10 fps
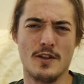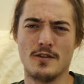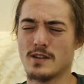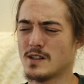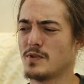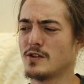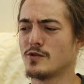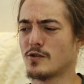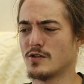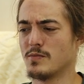thought it's a bit
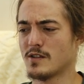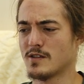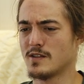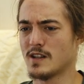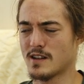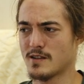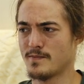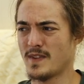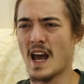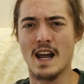dodgy because it's like
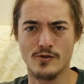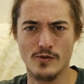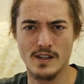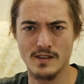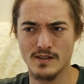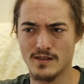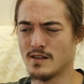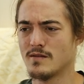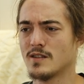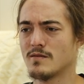handwritten,
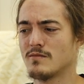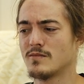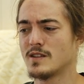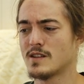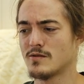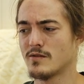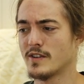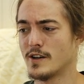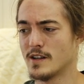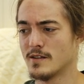doesn't look
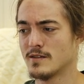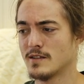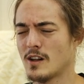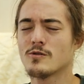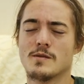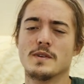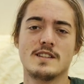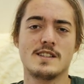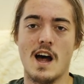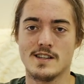it looks a bit
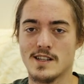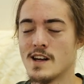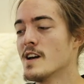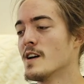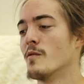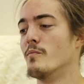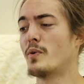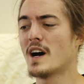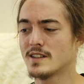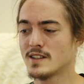sus.
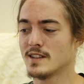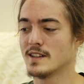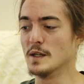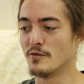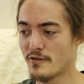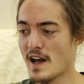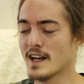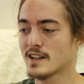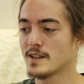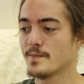But in
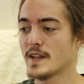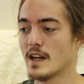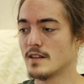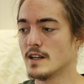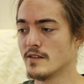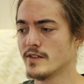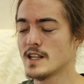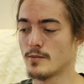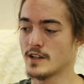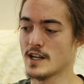fact, at the
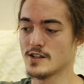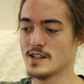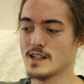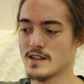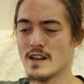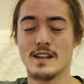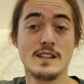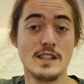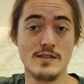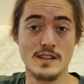visa application center, they
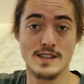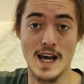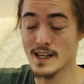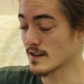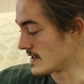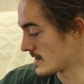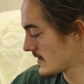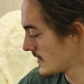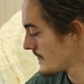didn't even take this